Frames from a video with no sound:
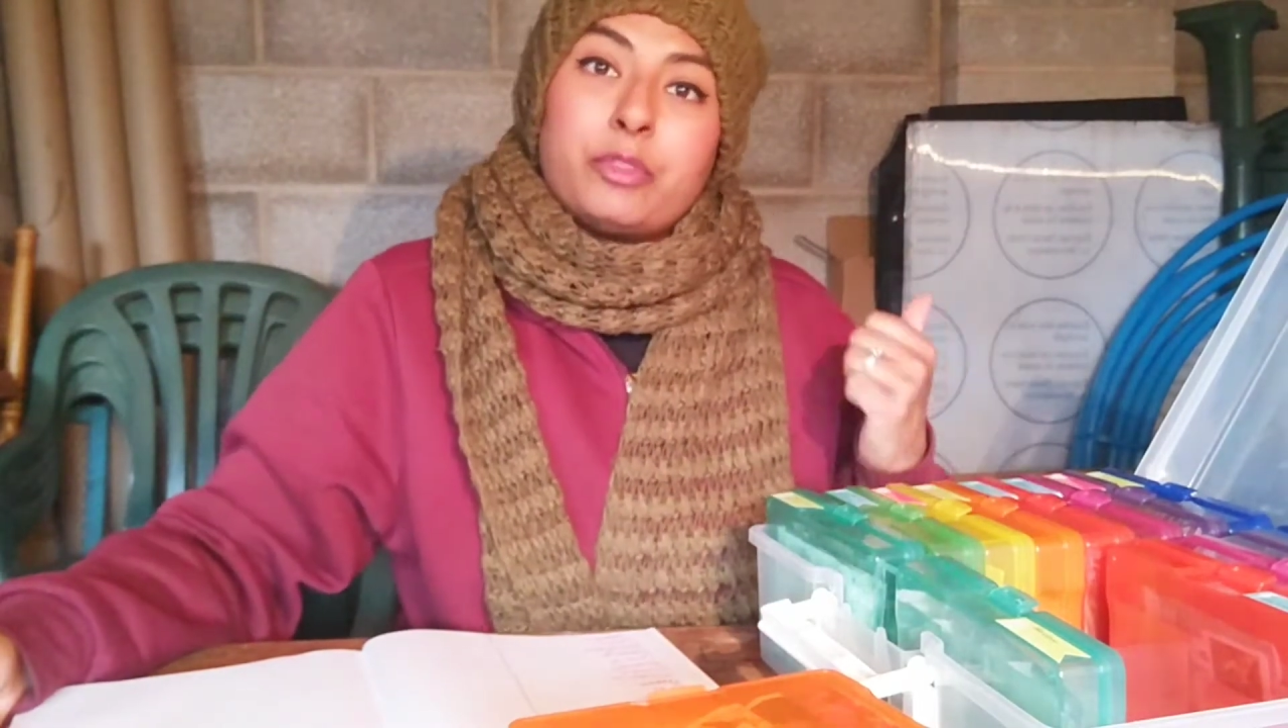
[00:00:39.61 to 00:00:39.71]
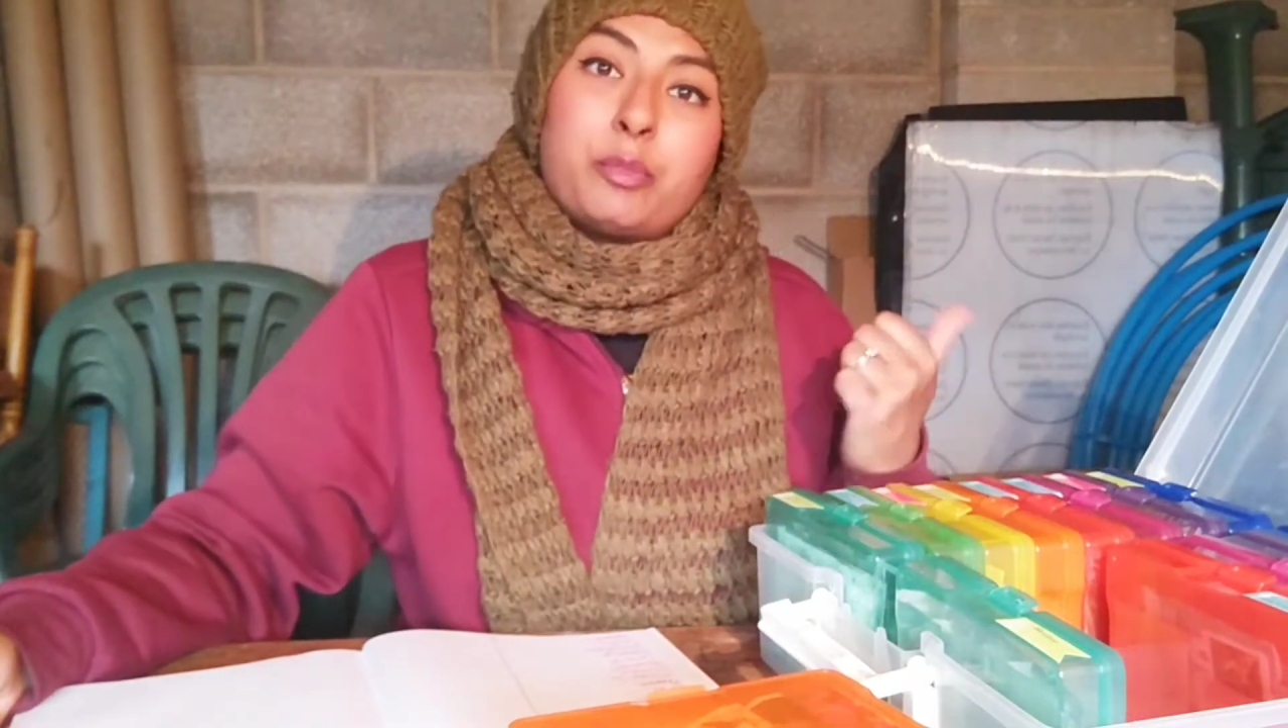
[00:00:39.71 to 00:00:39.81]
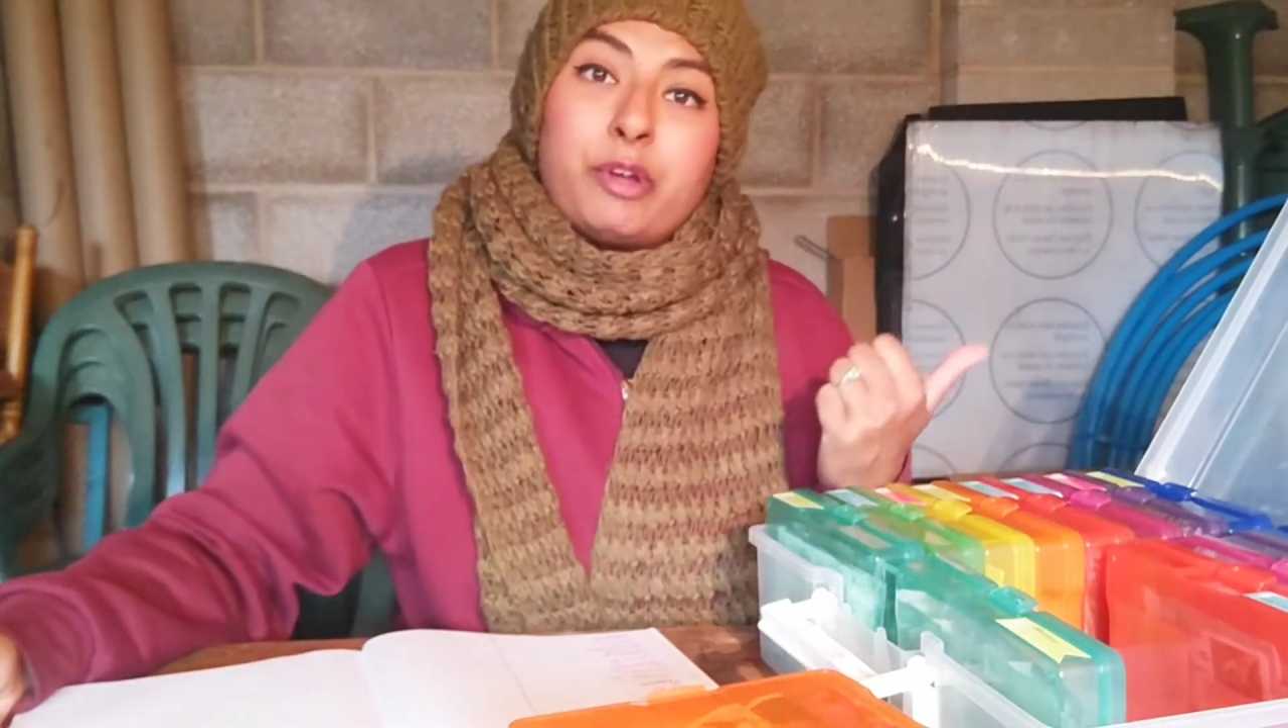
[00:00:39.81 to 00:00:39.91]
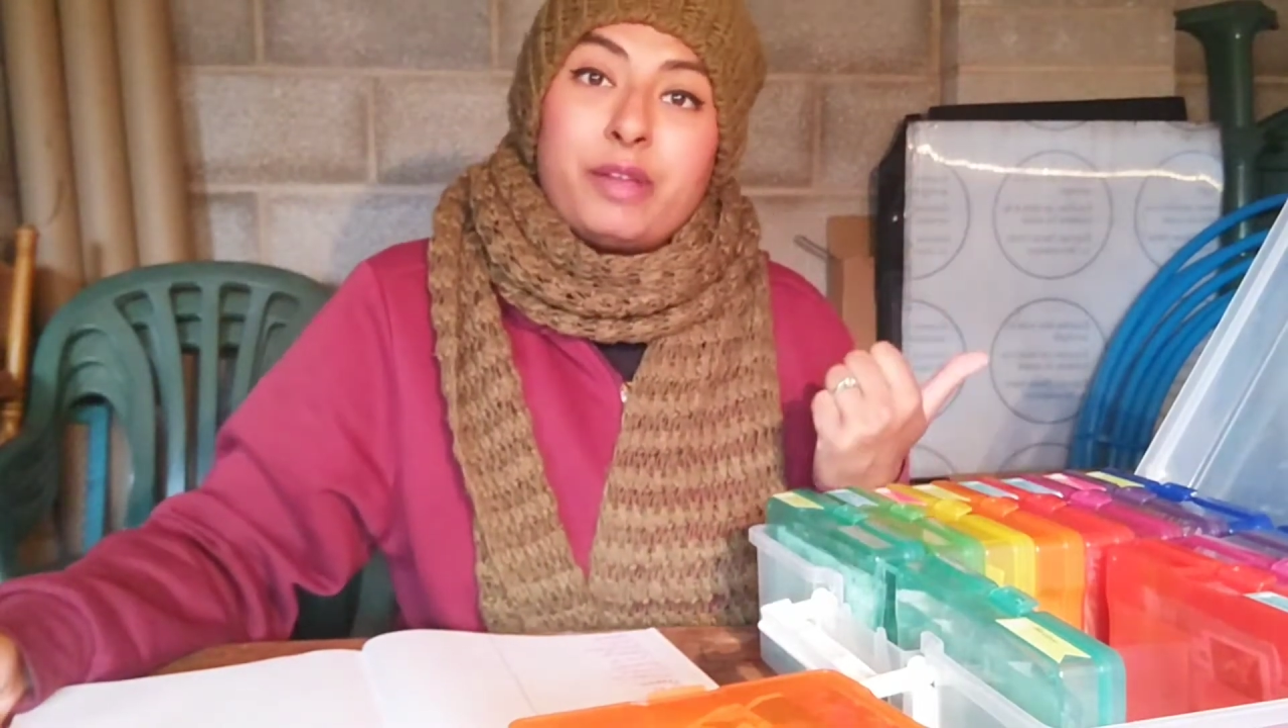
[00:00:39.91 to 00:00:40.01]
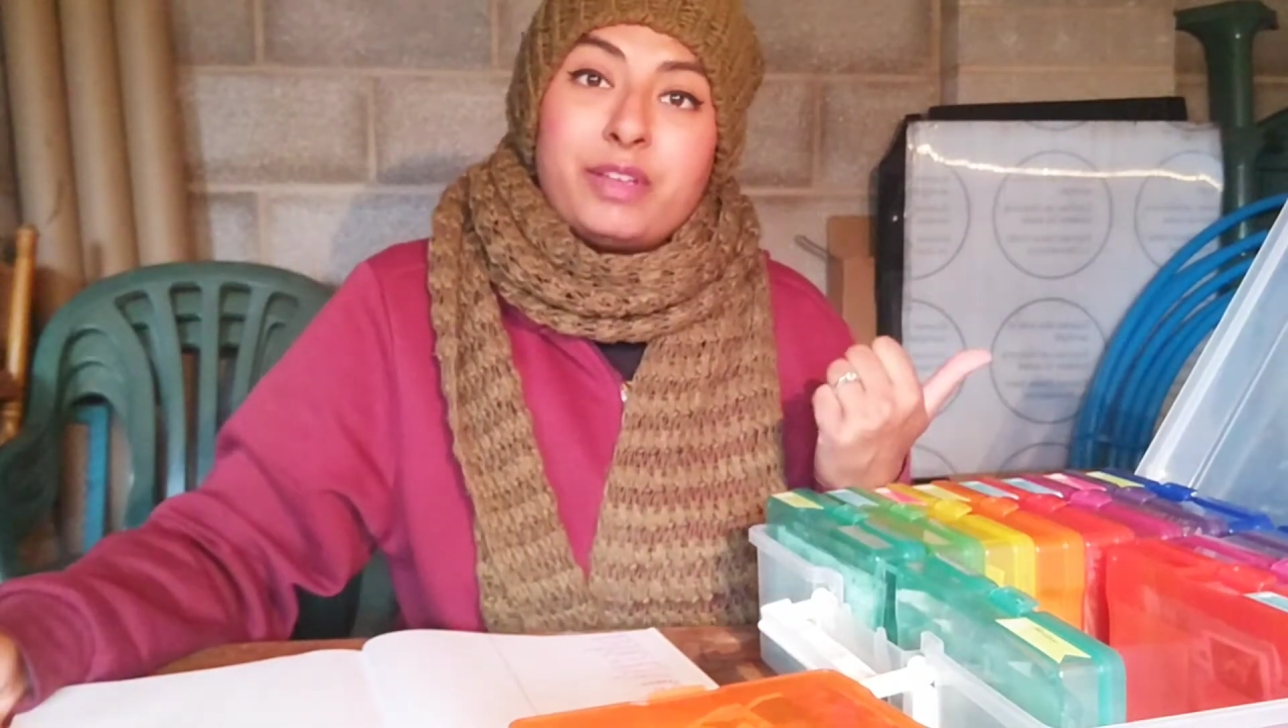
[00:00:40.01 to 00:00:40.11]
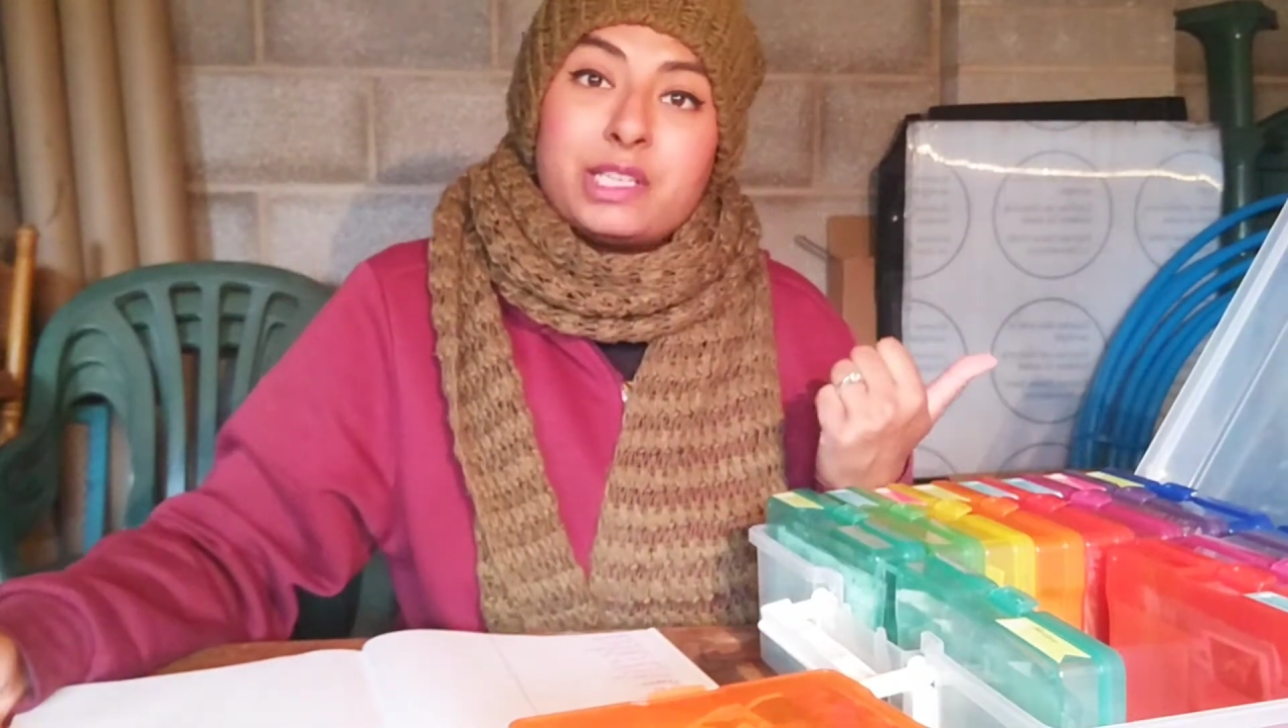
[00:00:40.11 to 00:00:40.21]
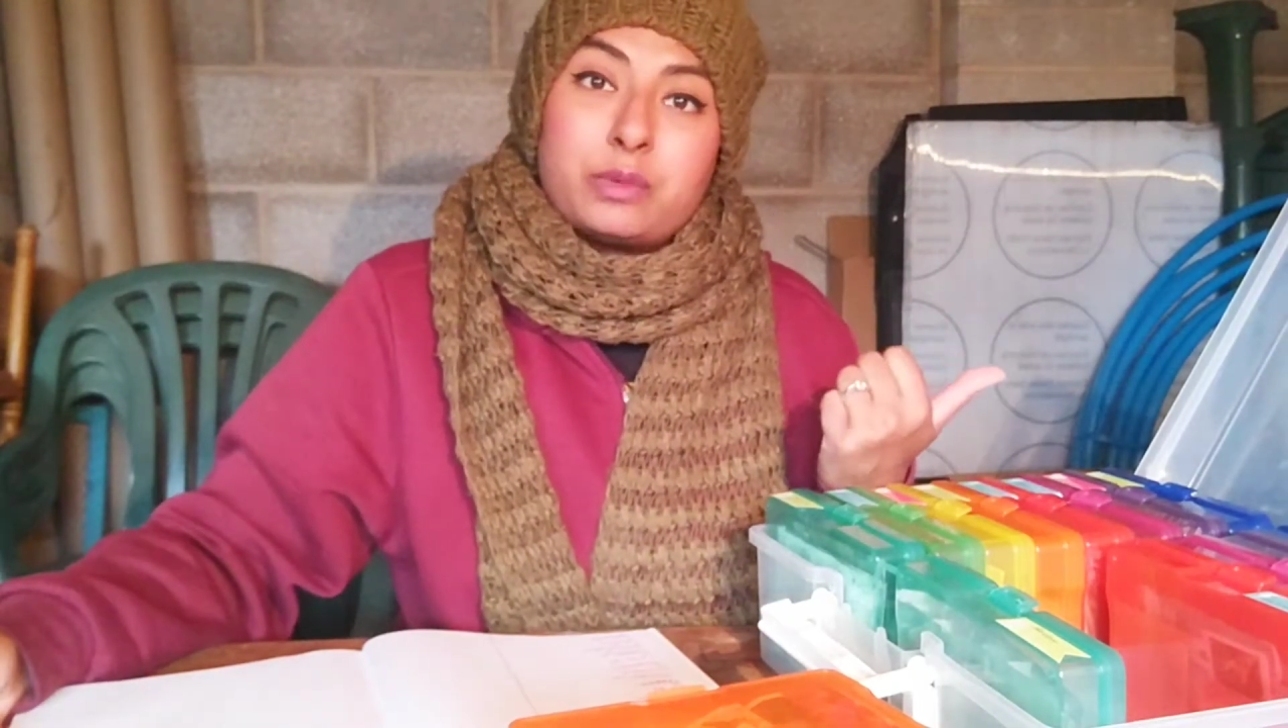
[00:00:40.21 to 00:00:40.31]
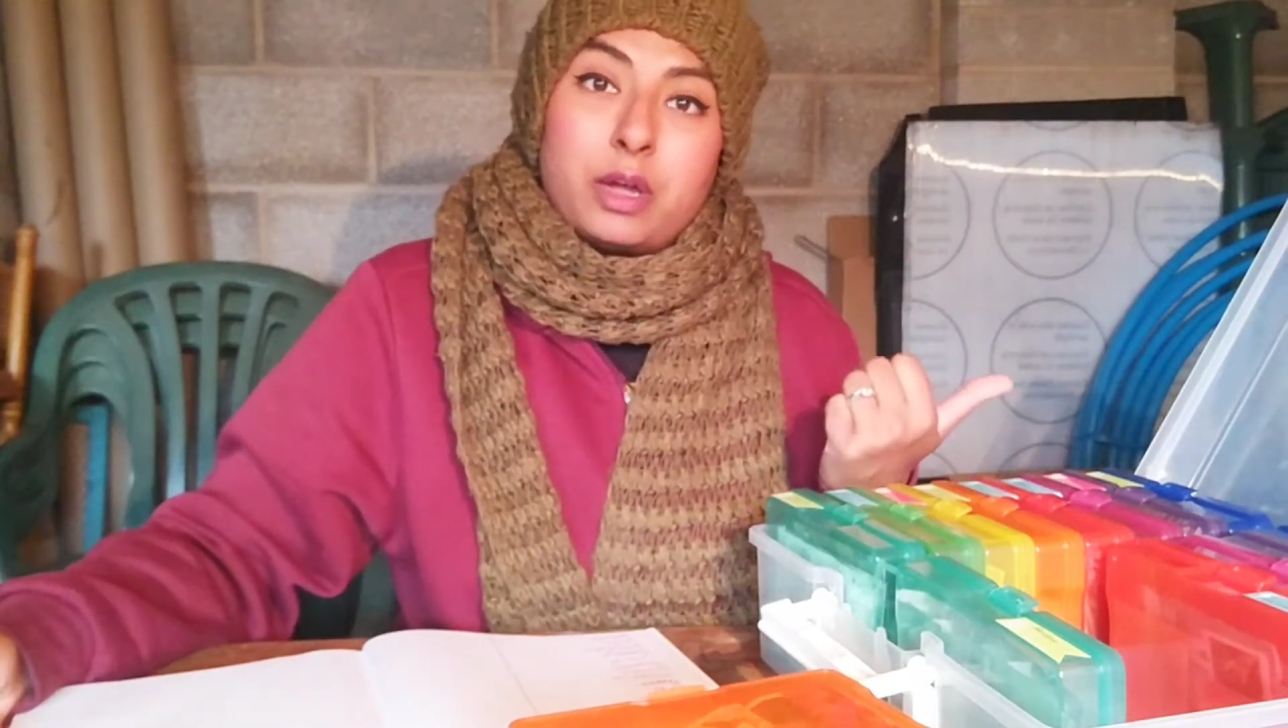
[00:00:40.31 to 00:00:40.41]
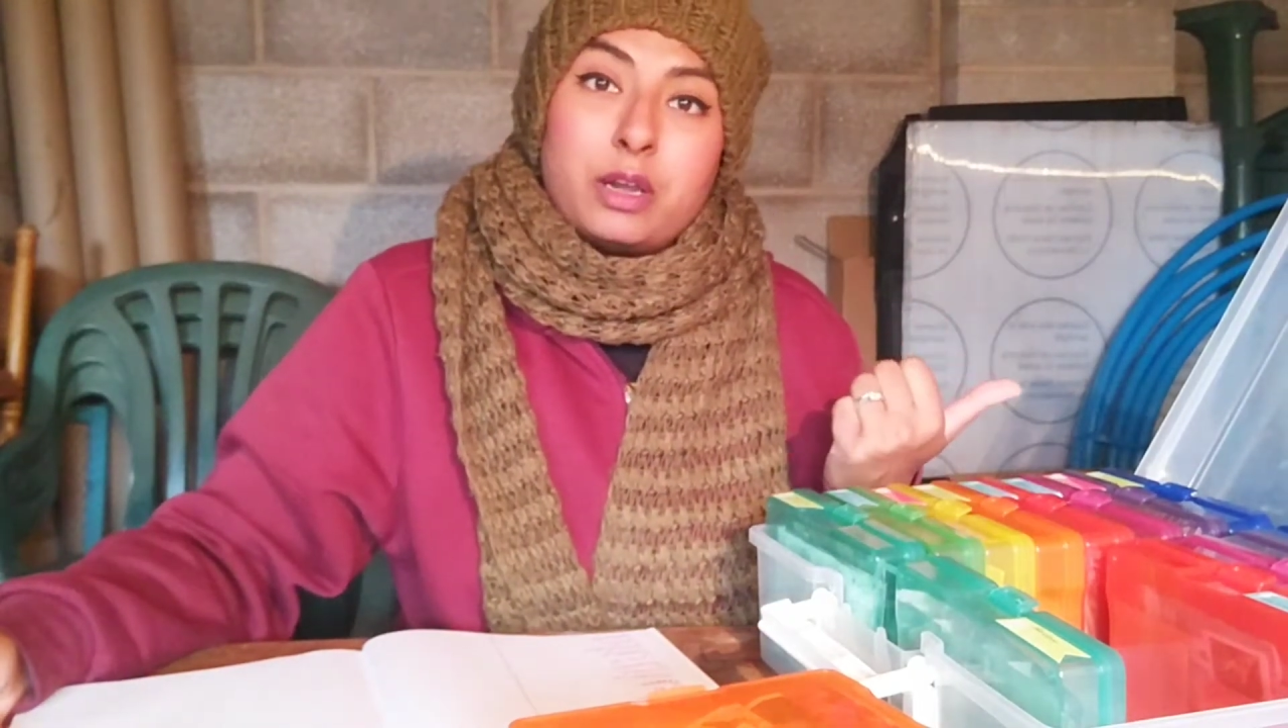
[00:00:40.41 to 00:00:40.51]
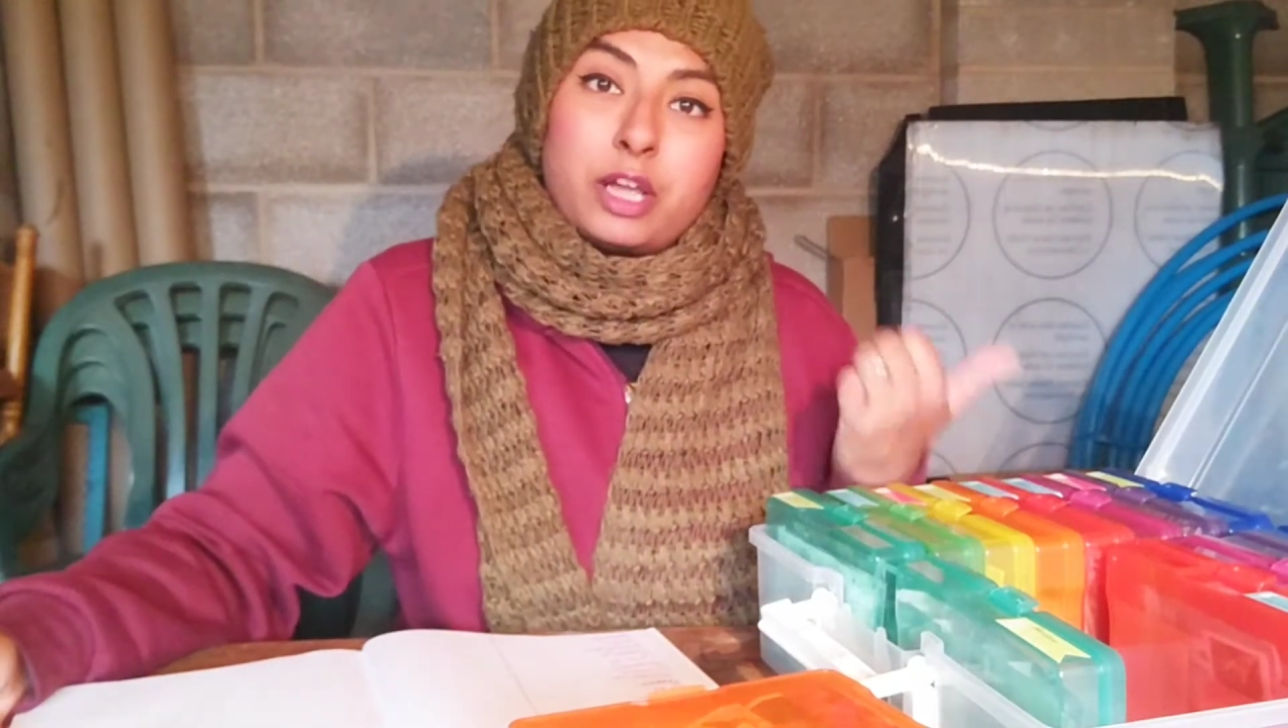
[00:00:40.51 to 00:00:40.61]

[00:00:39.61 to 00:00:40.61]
the previous one.